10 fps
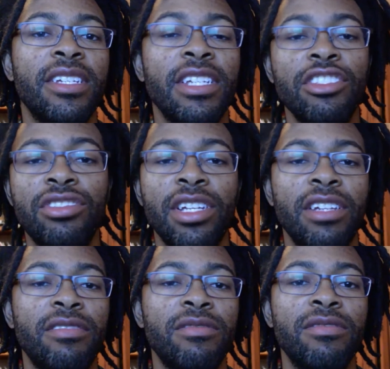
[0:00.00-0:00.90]
his
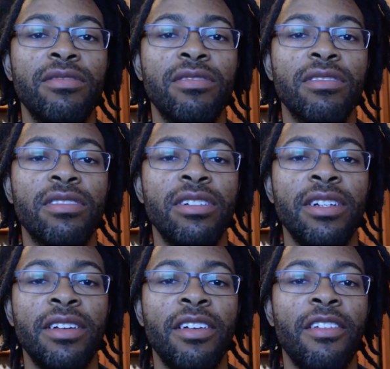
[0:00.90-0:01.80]
channel, or
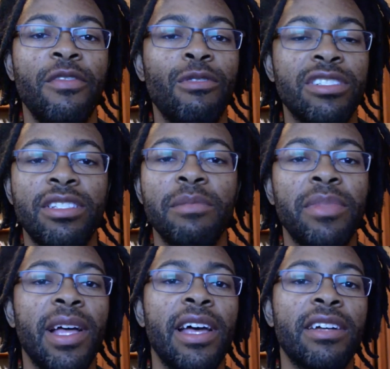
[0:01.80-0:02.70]
if you watch Tim
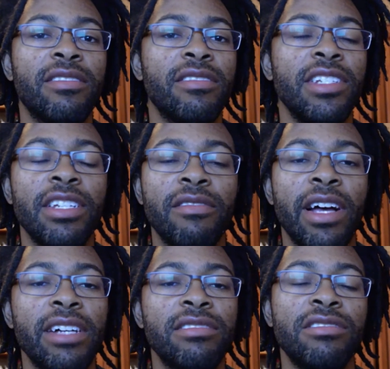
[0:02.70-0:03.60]
Black or Nico
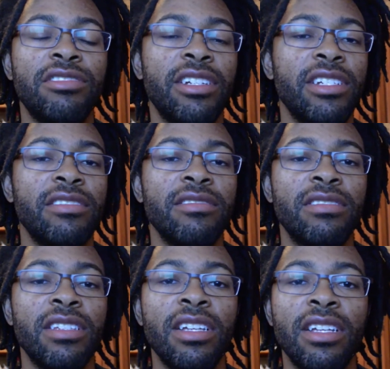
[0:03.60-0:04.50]
House's
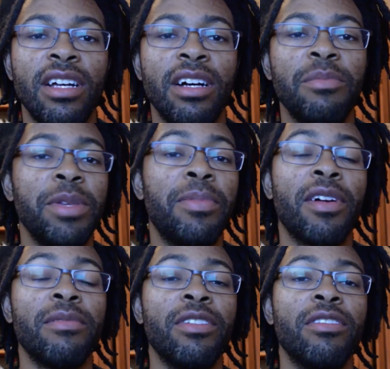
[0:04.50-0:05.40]
channels, you
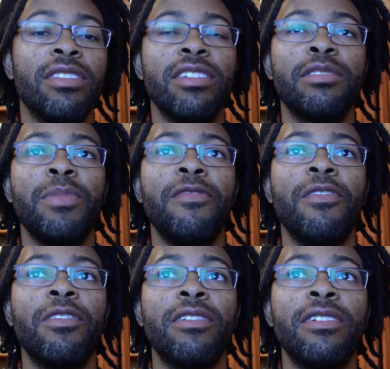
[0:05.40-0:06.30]
probably heard this
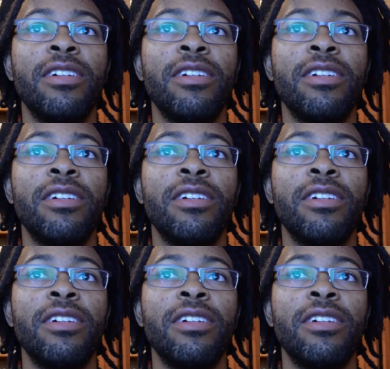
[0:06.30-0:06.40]
before.